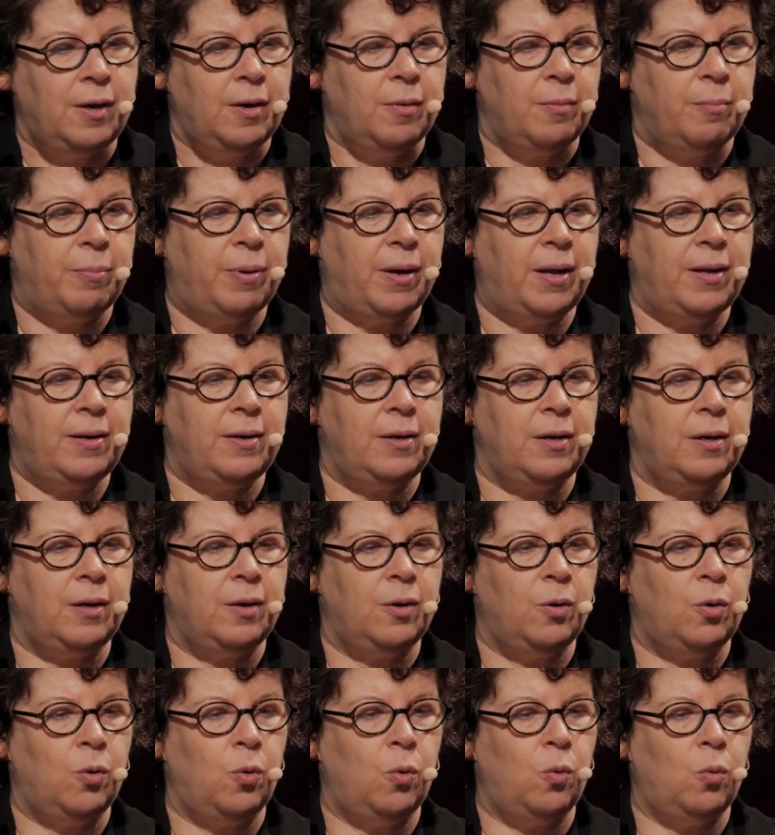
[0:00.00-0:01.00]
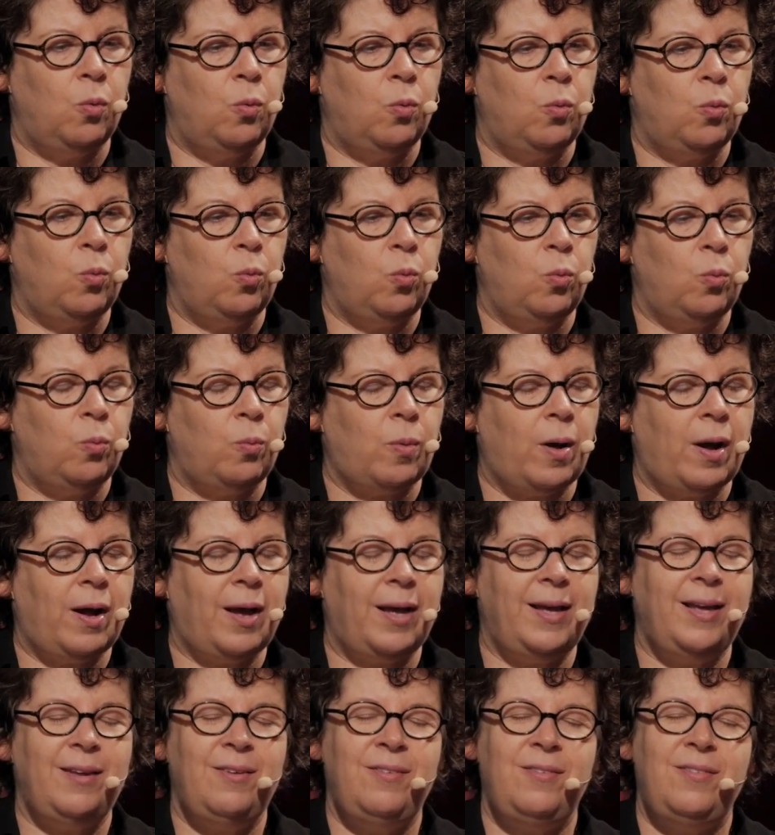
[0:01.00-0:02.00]
but
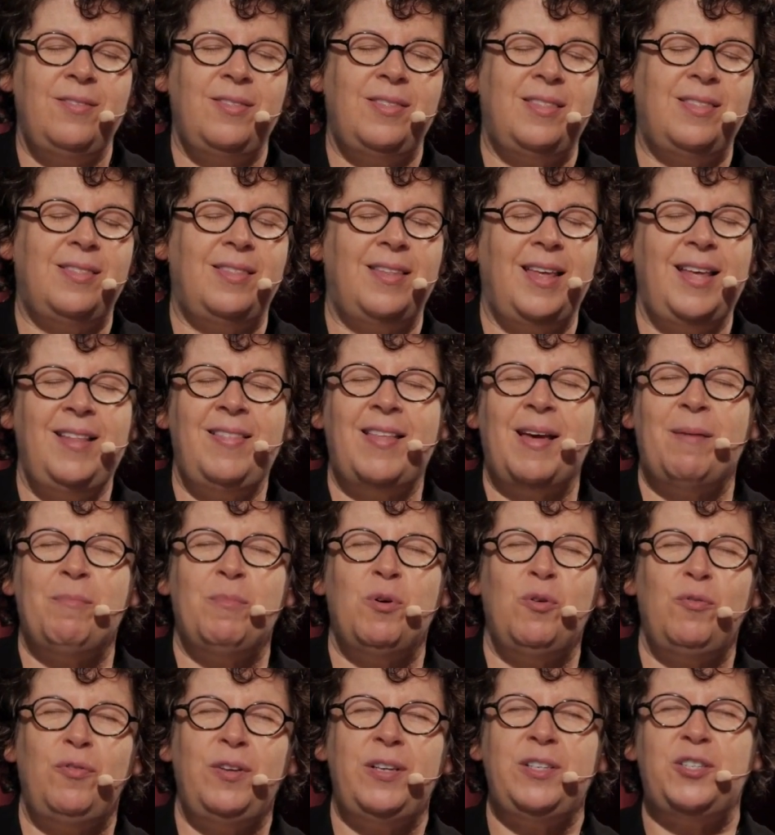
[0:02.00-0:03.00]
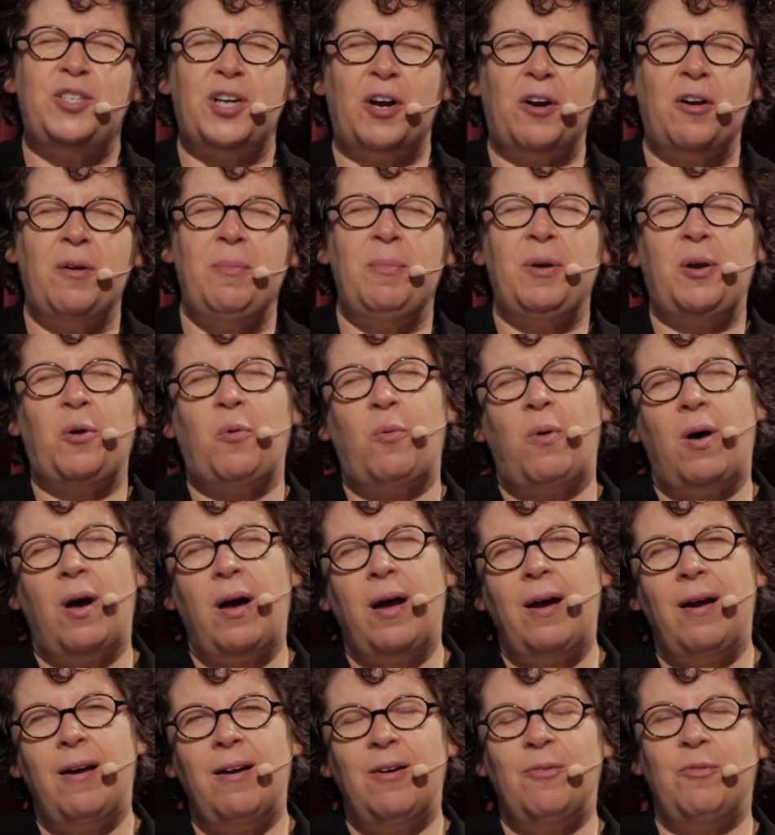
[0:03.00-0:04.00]
in that movie, Jerry
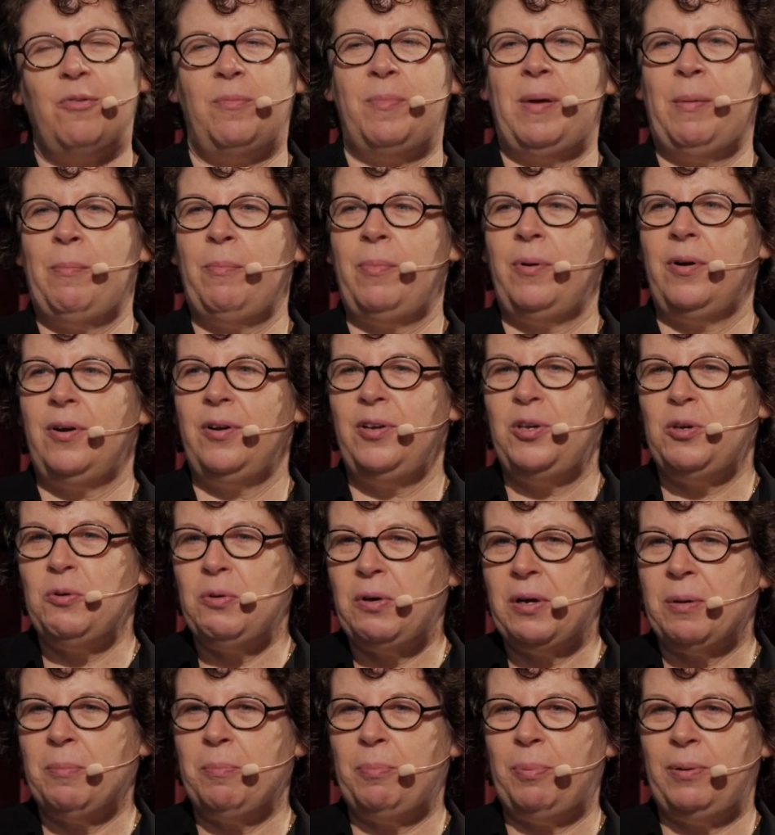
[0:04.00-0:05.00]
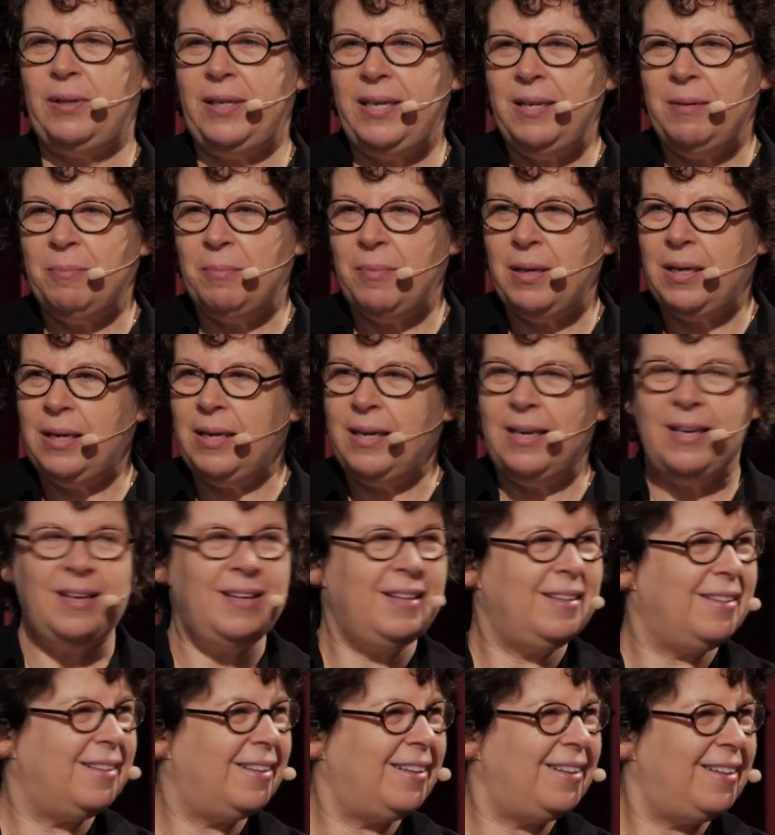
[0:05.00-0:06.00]
Maguire, remember, "You complete me,"
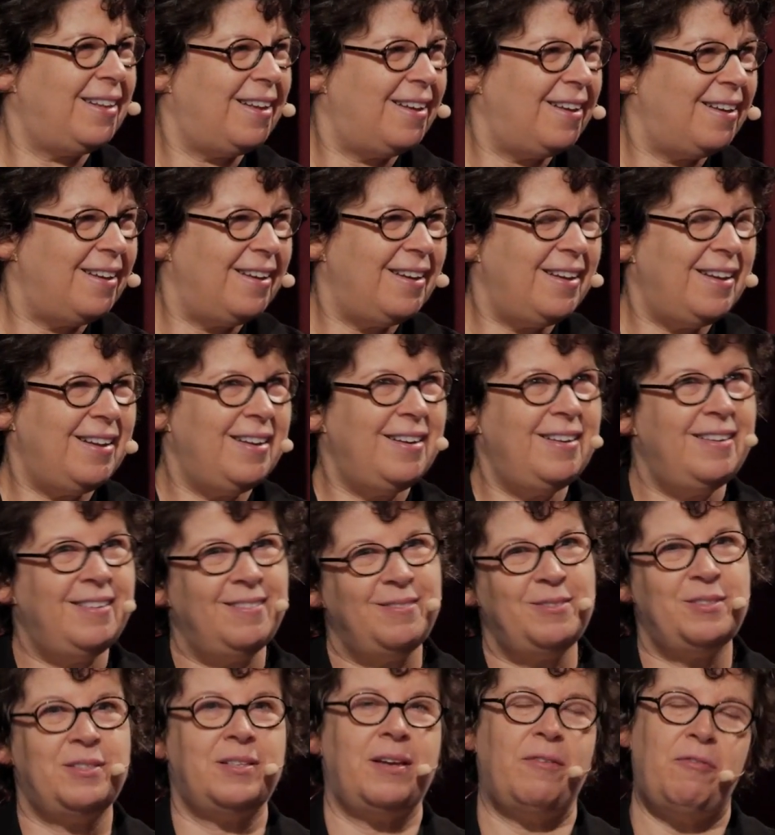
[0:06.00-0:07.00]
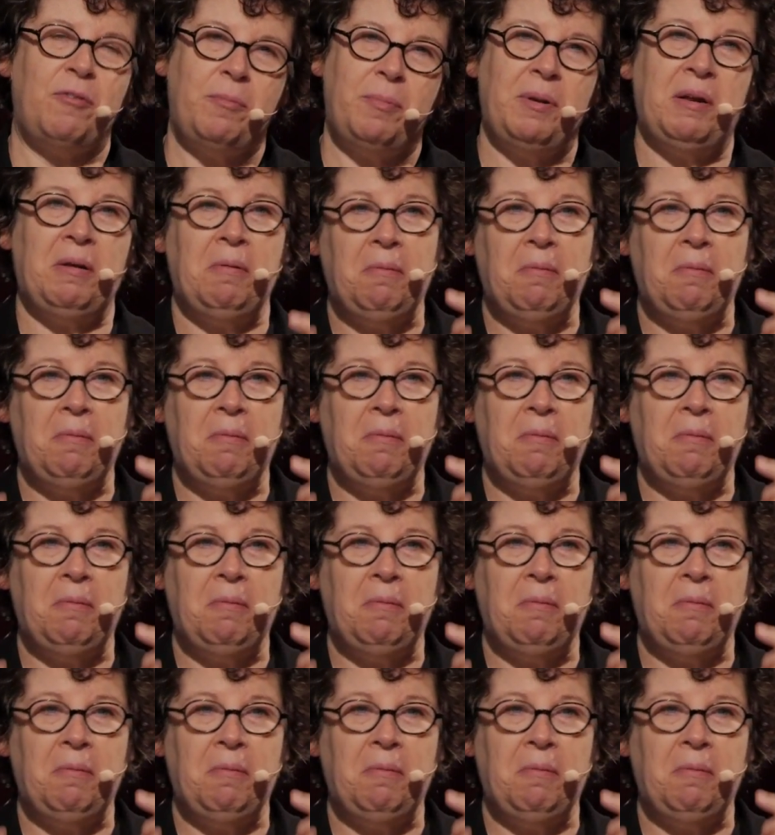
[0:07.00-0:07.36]
the line, it was everybody,